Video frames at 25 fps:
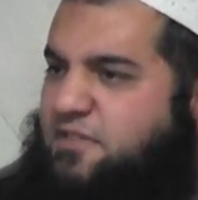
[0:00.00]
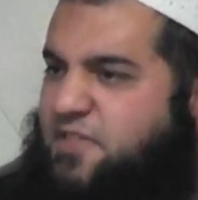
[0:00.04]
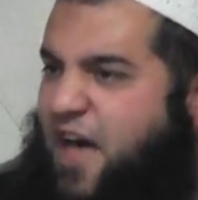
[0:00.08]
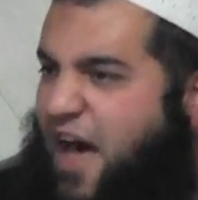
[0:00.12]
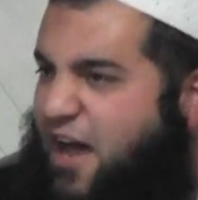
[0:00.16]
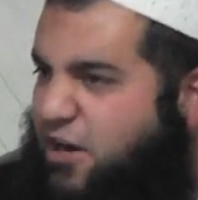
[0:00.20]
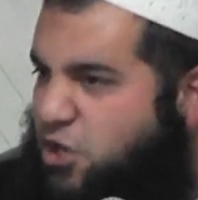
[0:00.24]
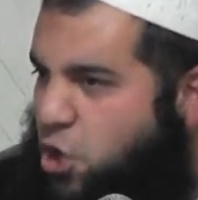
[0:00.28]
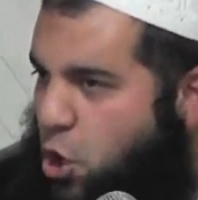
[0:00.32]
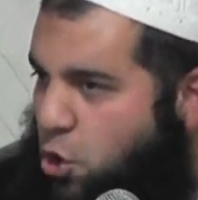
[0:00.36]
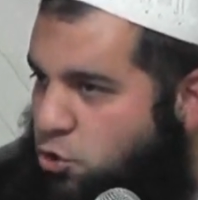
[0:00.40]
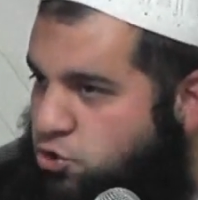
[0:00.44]

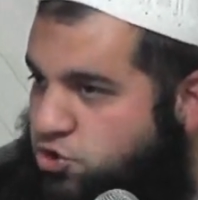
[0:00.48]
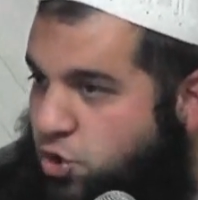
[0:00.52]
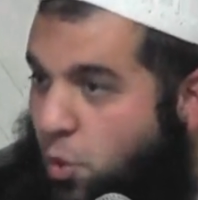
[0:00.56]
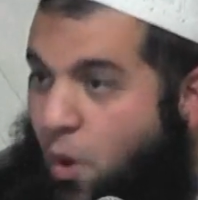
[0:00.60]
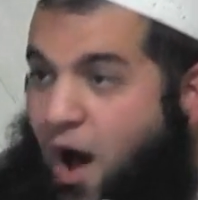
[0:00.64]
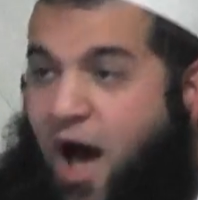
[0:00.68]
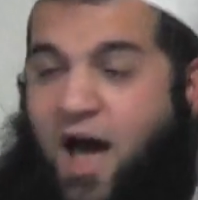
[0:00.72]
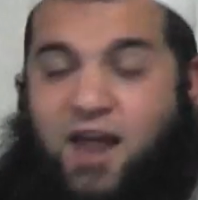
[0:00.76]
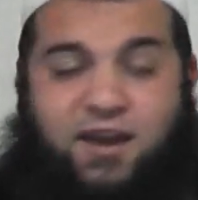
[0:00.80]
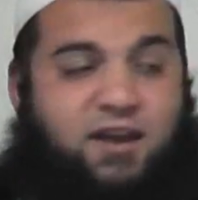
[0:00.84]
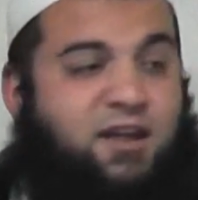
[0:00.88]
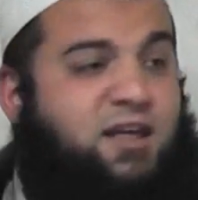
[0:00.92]
that
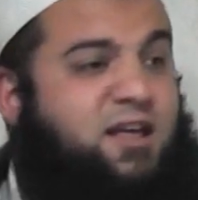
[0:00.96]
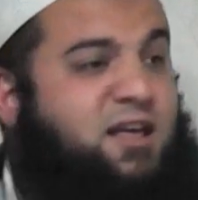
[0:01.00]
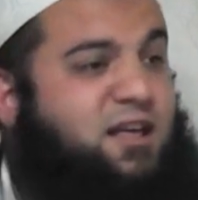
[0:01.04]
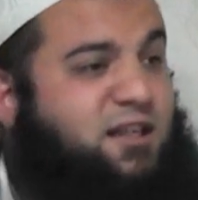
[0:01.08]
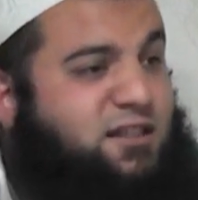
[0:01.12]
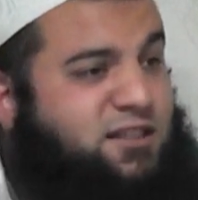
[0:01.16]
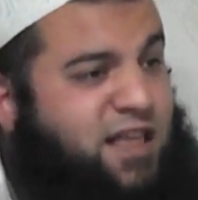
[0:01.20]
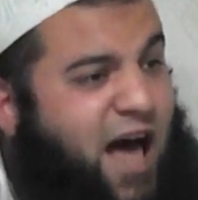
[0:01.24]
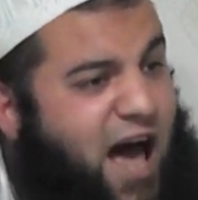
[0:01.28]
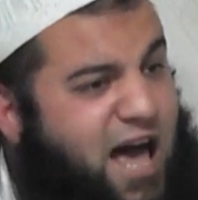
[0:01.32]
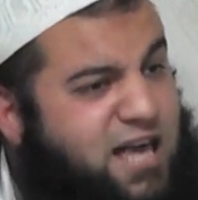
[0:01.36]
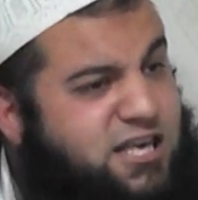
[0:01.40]
nojawan,
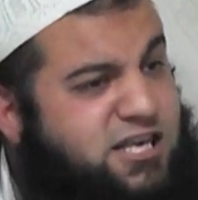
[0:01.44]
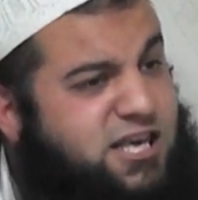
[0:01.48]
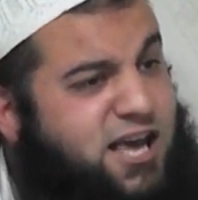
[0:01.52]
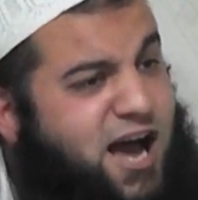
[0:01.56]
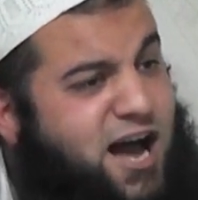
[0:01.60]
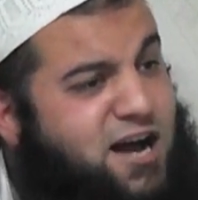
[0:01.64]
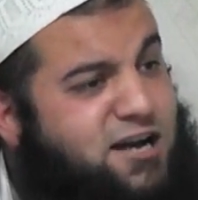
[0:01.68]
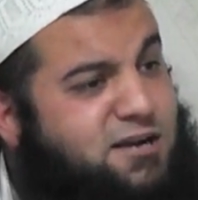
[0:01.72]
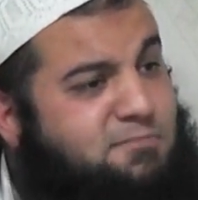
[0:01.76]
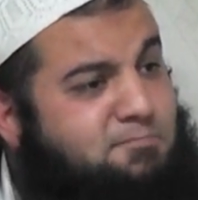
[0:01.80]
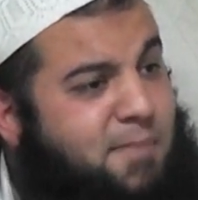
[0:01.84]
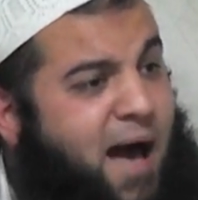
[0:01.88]
that
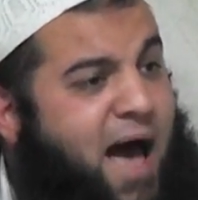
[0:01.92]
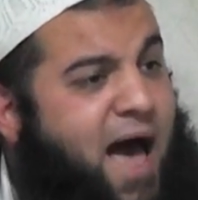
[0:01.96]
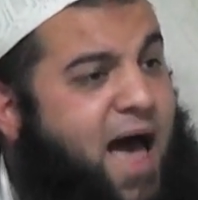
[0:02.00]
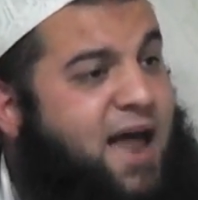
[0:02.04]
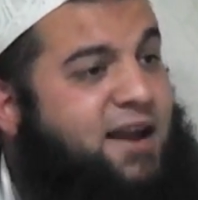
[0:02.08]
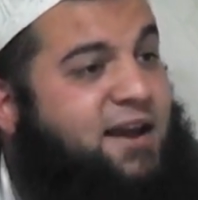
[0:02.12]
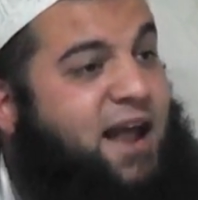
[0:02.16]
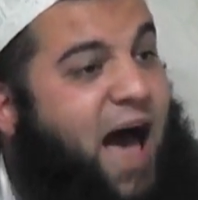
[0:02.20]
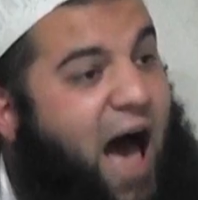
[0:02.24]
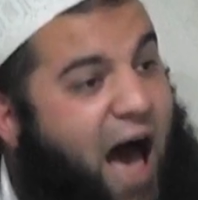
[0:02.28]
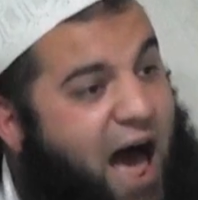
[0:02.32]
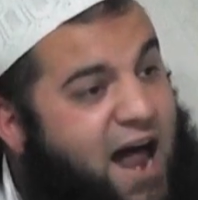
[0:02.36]
young
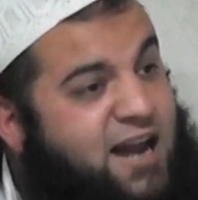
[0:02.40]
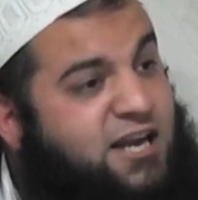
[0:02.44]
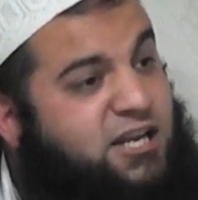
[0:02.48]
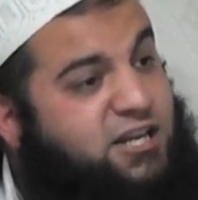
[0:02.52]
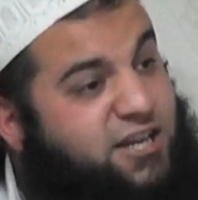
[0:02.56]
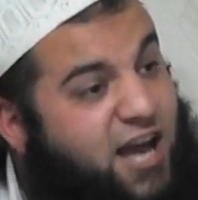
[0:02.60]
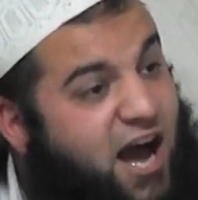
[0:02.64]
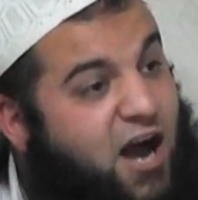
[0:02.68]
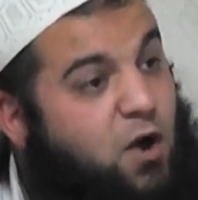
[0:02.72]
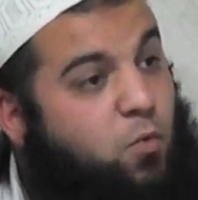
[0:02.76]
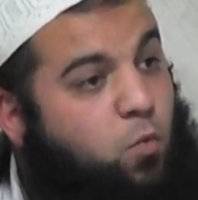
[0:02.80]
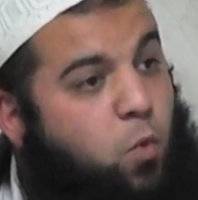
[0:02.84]
man
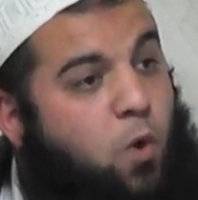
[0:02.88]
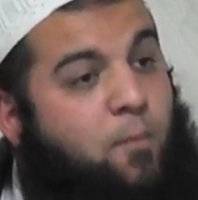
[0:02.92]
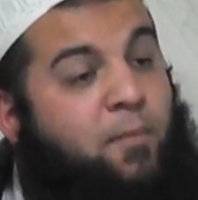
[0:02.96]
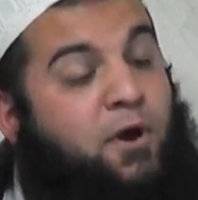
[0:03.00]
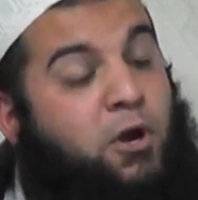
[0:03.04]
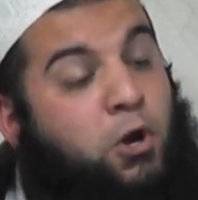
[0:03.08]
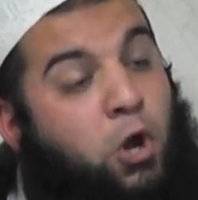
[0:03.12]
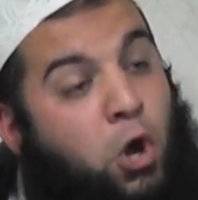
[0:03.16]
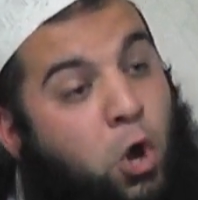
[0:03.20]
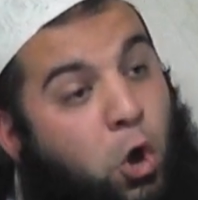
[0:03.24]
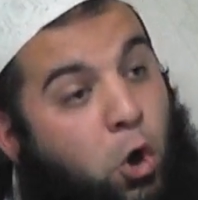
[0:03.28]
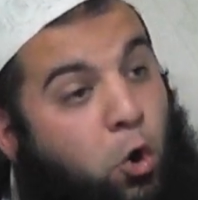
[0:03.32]
and young
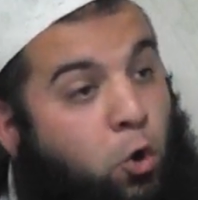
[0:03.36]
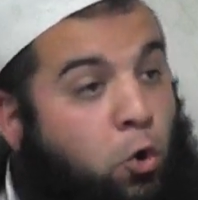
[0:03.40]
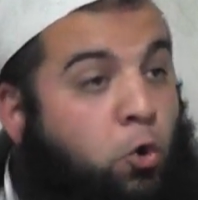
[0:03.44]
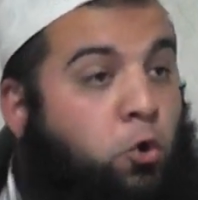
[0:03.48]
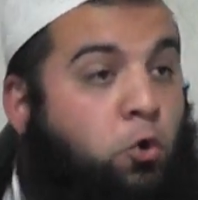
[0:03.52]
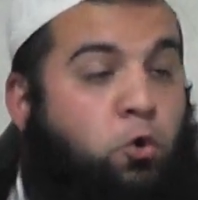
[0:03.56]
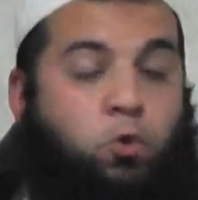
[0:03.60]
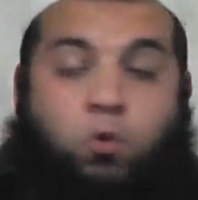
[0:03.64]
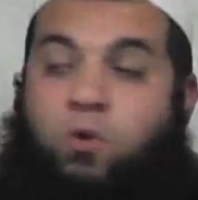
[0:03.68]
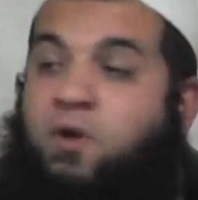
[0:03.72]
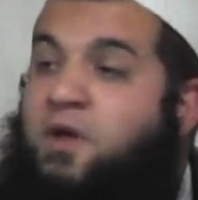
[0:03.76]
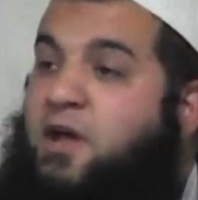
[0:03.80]
woman
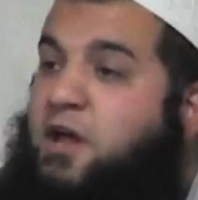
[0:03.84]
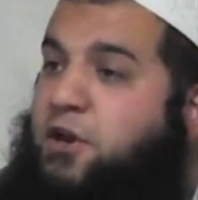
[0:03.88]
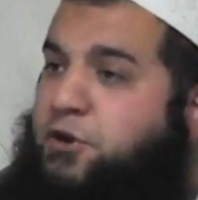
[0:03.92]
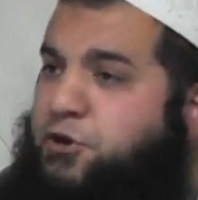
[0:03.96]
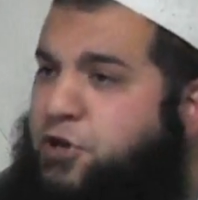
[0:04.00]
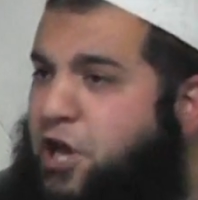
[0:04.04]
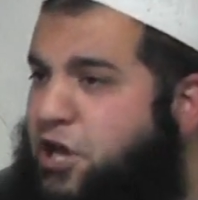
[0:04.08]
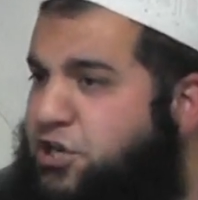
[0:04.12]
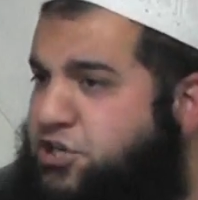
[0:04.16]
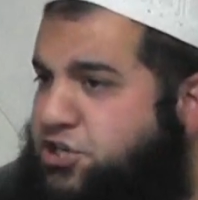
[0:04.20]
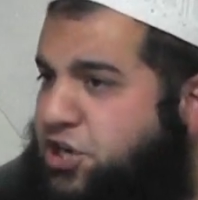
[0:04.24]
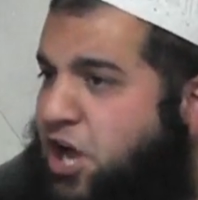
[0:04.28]
who
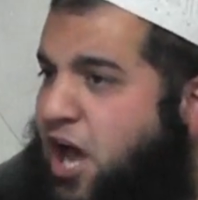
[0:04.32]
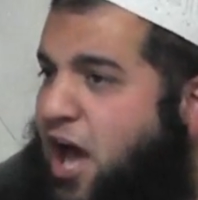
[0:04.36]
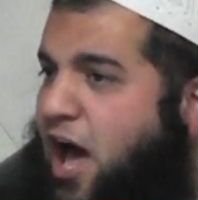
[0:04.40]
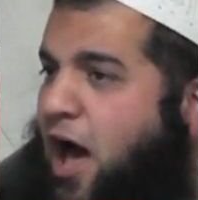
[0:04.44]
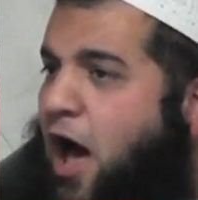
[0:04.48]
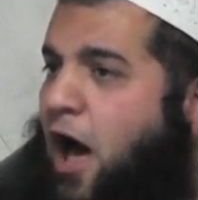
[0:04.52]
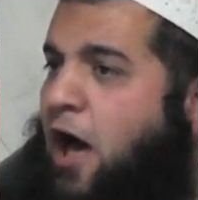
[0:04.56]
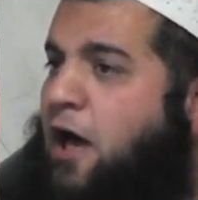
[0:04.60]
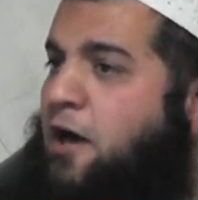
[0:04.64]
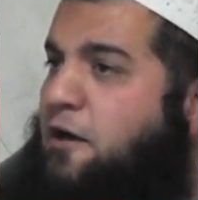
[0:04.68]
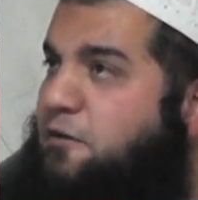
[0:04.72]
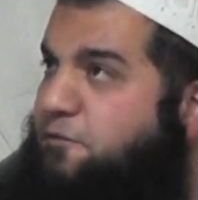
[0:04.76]

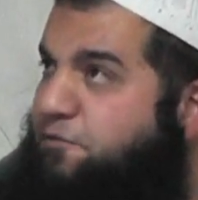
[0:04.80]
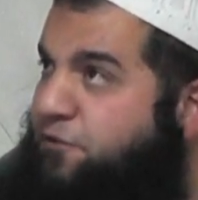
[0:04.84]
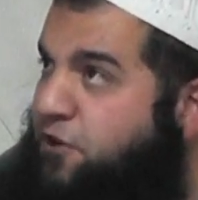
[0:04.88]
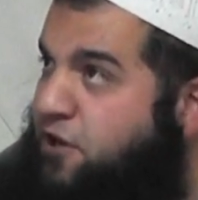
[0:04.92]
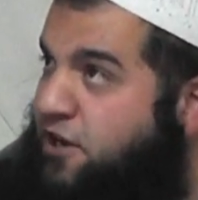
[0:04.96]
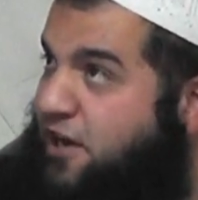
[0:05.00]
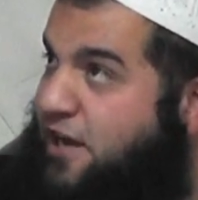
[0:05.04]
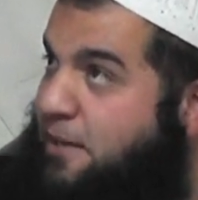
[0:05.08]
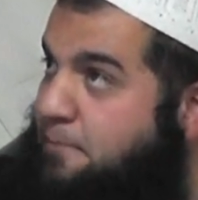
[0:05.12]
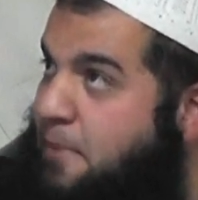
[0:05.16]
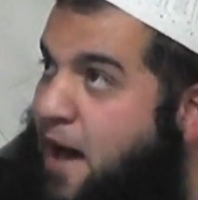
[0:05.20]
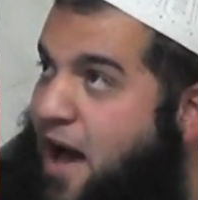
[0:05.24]
nasha'a
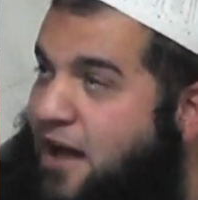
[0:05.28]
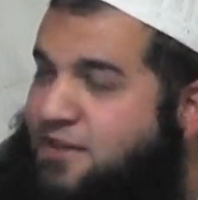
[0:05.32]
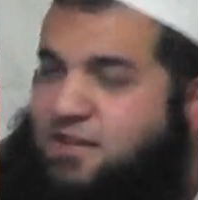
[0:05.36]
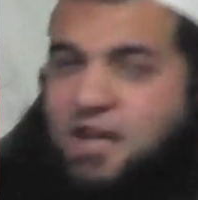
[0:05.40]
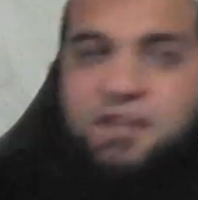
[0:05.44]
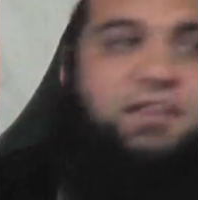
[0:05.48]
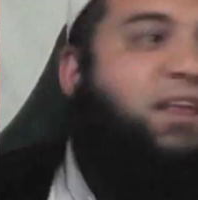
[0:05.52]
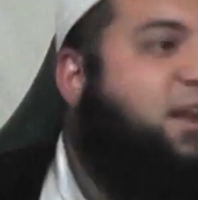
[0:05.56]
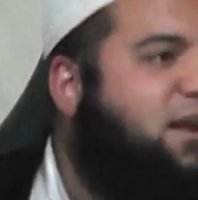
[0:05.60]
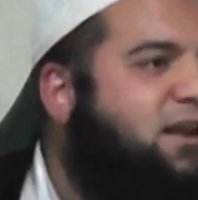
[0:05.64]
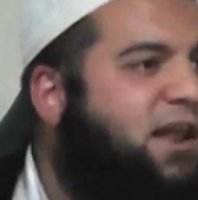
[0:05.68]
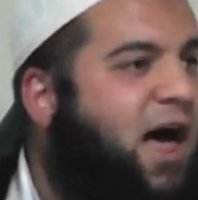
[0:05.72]
fi
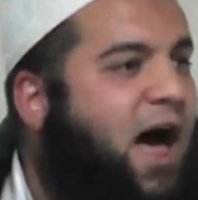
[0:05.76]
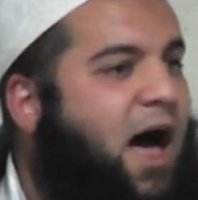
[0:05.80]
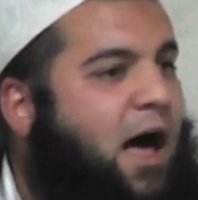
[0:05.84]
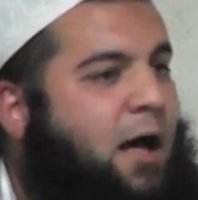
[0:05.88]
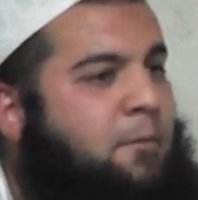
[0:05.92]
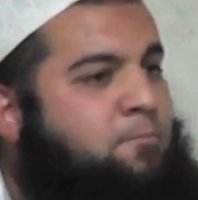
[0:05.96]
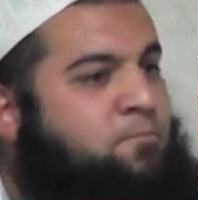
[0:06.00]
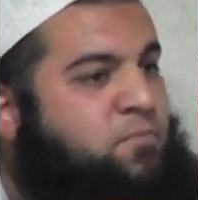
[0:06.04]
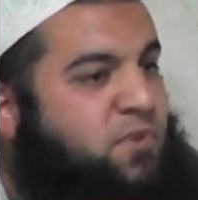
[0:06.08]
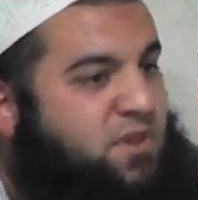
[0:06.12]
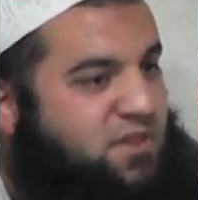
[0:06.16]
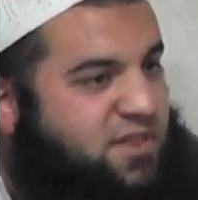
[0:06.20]

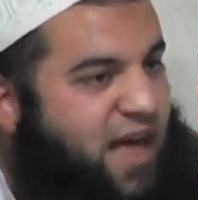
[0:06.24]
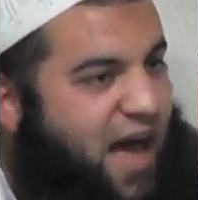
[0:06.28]
ibadatillah.